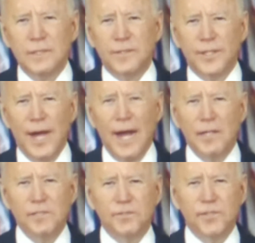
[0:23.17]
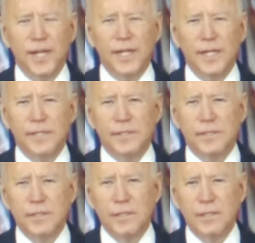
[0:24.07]
Denials for
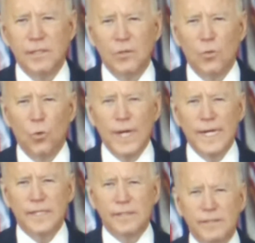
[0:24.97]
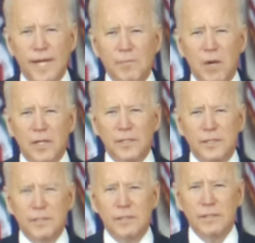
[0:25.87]
days, weeks, then
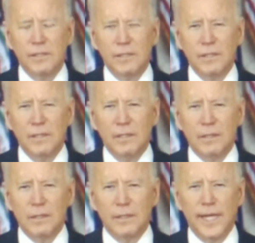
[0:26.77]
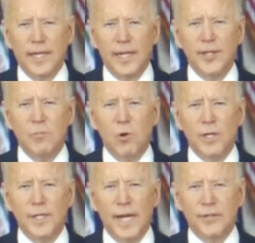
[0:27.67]
months. That led to
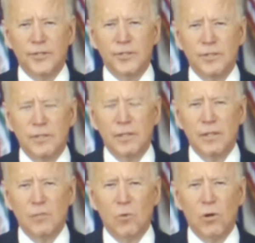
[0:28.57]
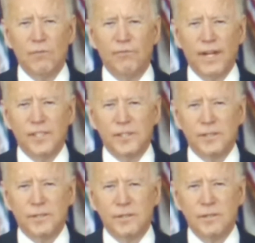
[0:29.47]
more deaths, more
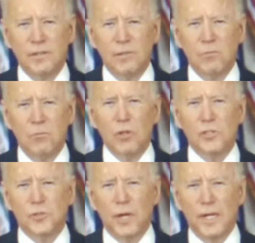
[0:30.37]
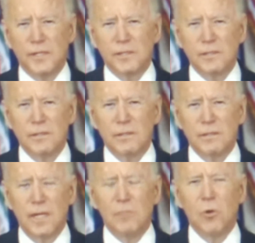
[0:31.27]
infections, more stress,
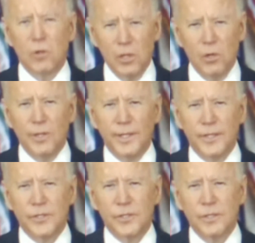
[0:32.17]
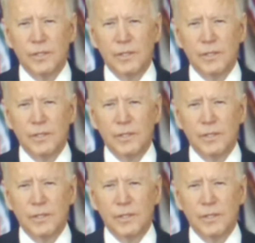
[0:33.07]
and more loneliness.